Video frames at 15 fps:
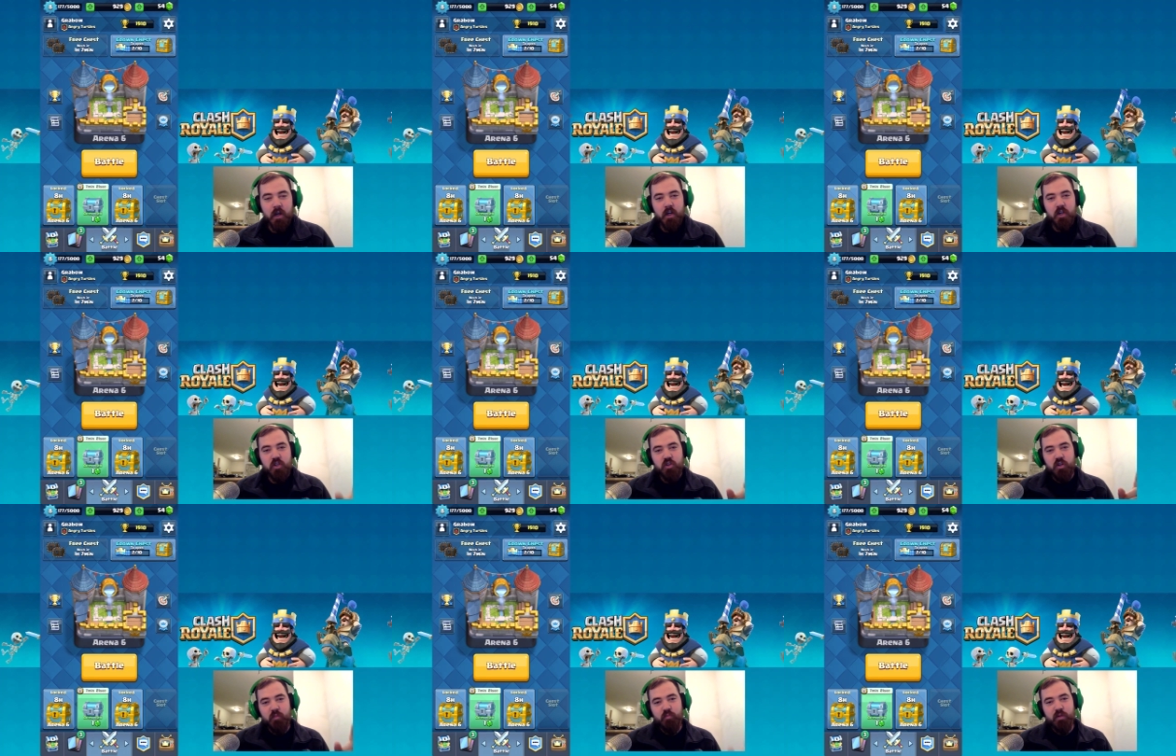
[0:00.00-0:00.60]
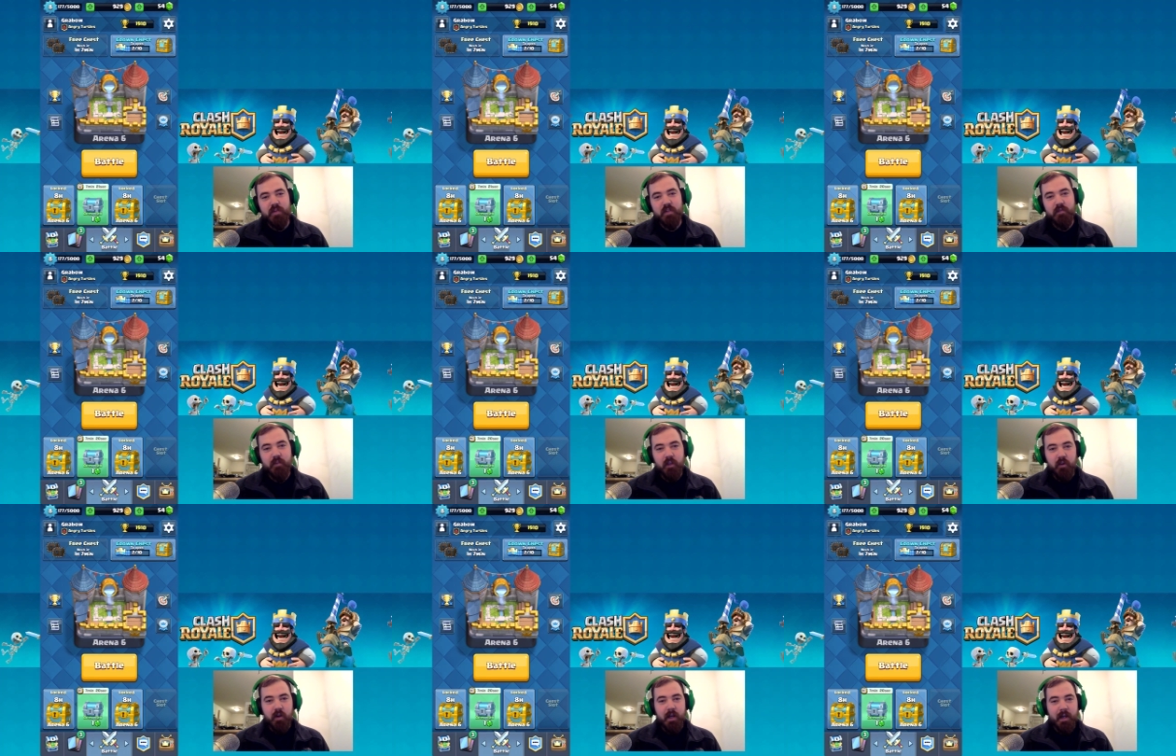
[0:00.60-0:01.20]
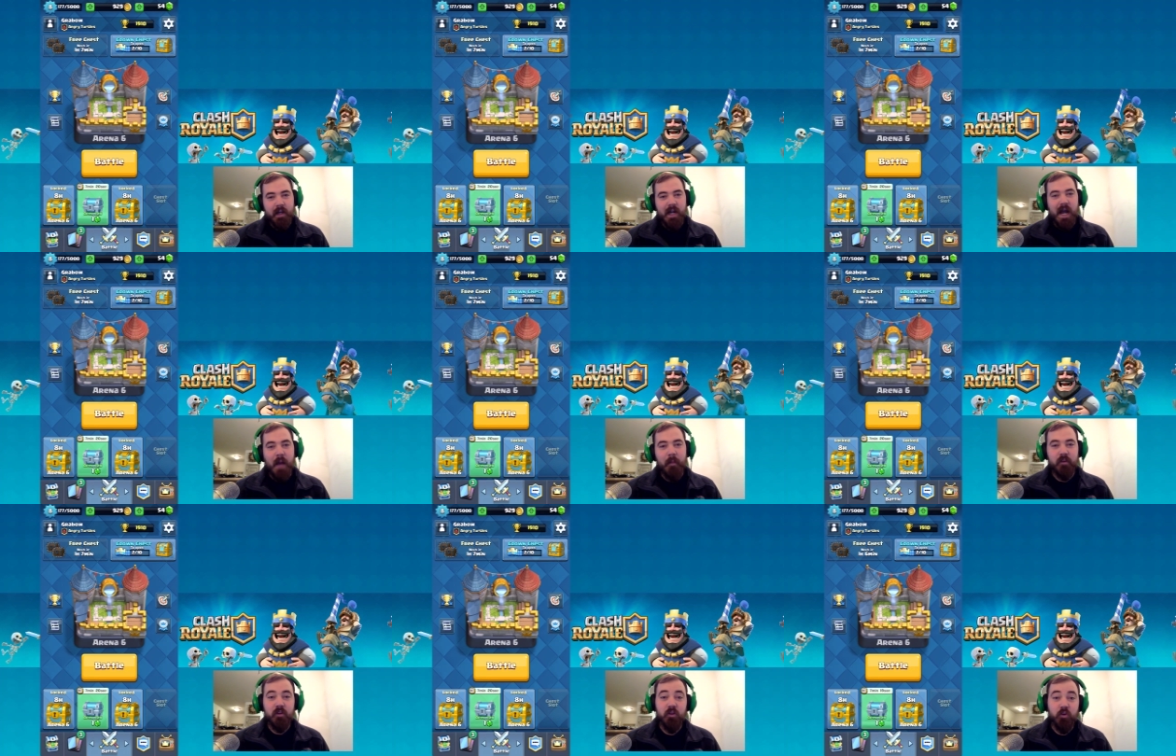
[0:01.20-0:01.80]
So in a previous video, I got a
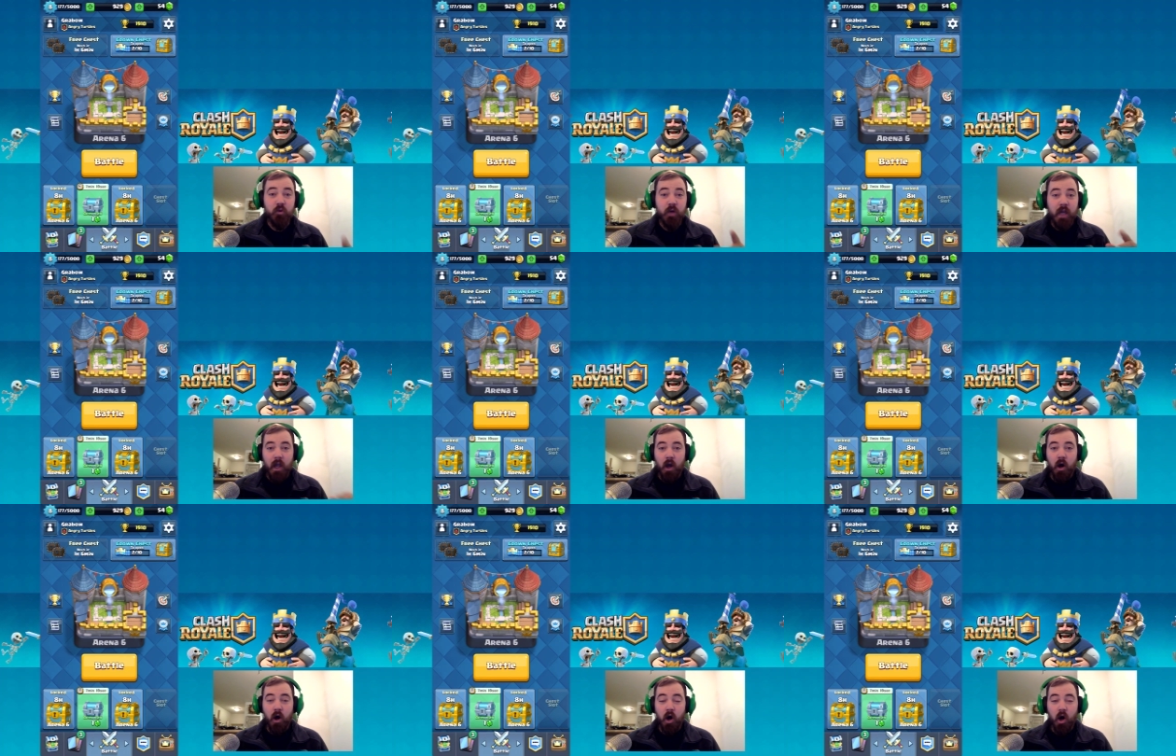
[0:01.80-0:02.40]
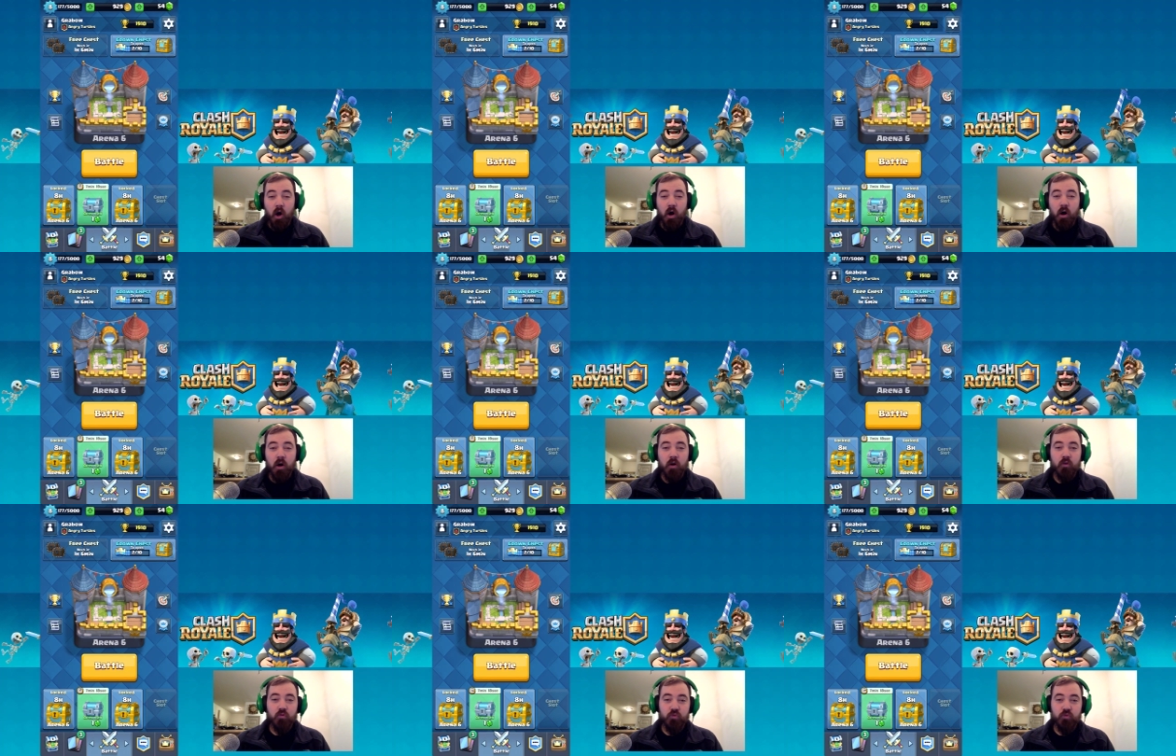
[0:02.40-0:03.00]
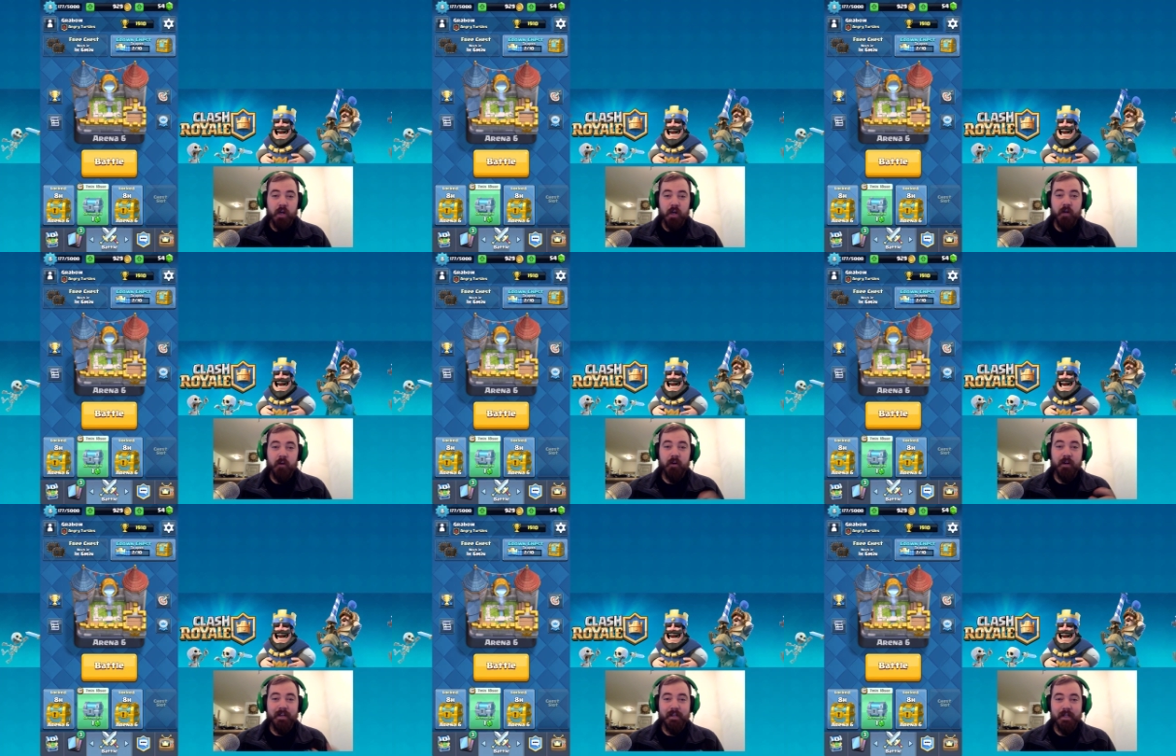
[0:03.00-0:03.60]
comment to do a all rare
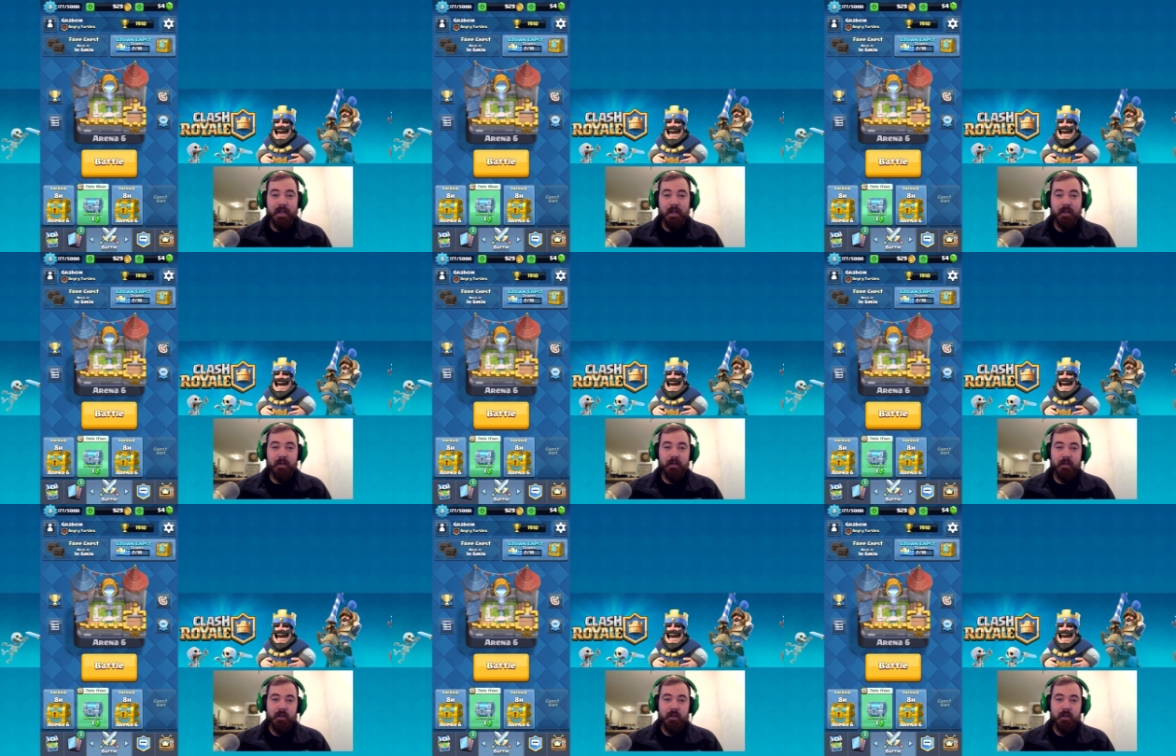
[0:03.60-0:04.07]
deck.